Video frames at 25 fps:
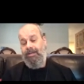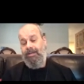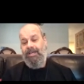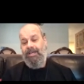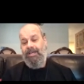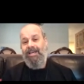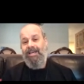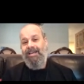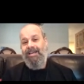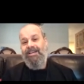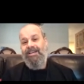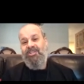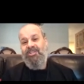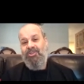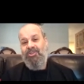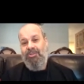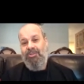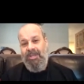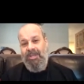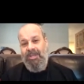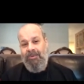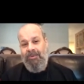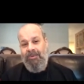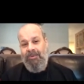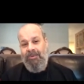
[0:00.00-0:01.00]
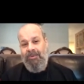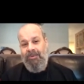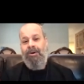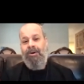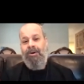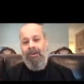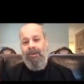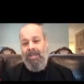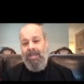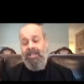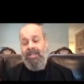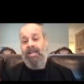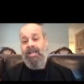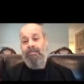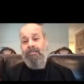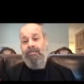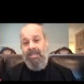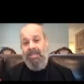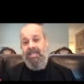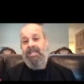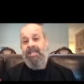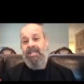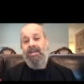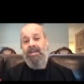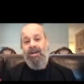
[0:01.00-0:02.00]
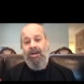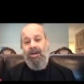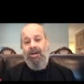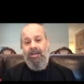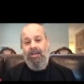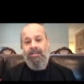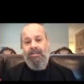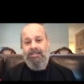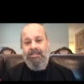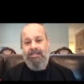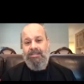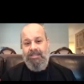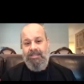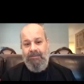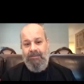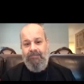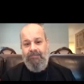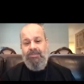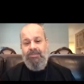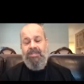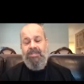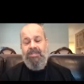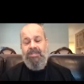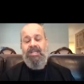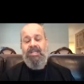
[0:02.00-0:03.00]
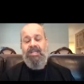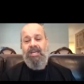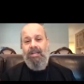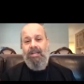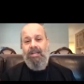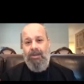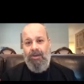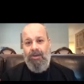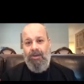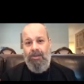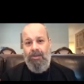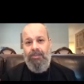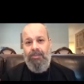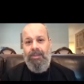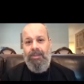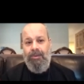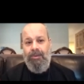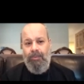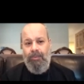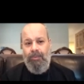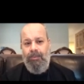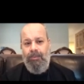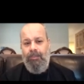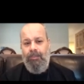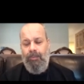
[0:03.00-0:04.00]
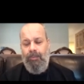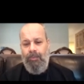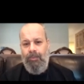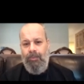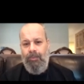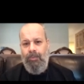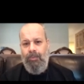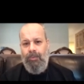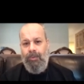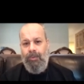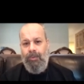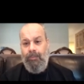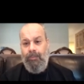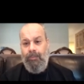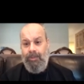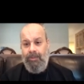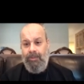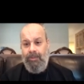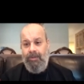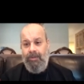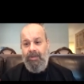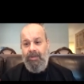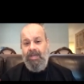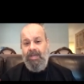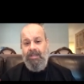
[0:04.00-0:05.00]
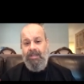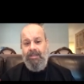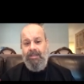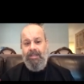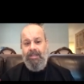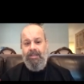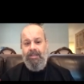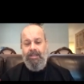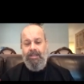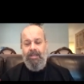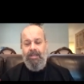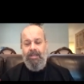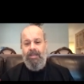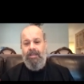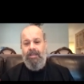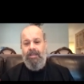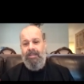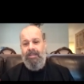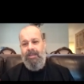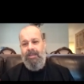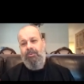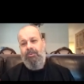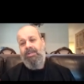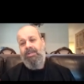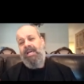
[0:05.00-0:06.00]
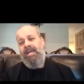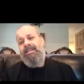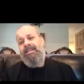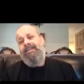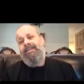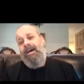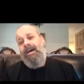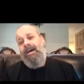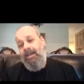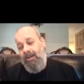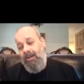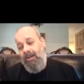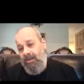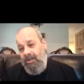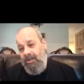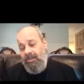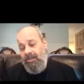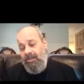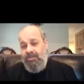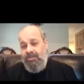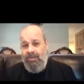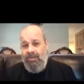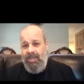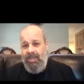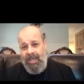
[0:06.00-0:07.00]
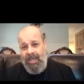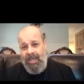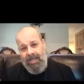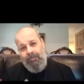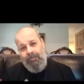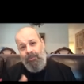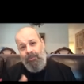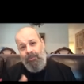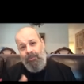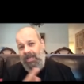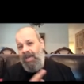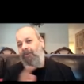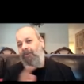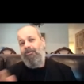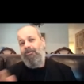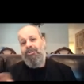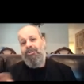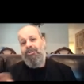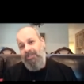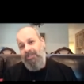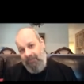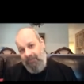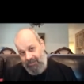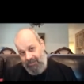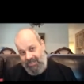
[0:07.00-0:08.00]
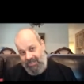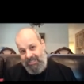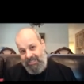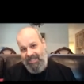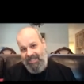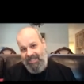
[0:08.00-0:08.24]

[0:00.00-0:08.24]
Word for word: so they would go around and beating St. Fotini and all the who were with her, and then they would get tired. So they had one hour shifts.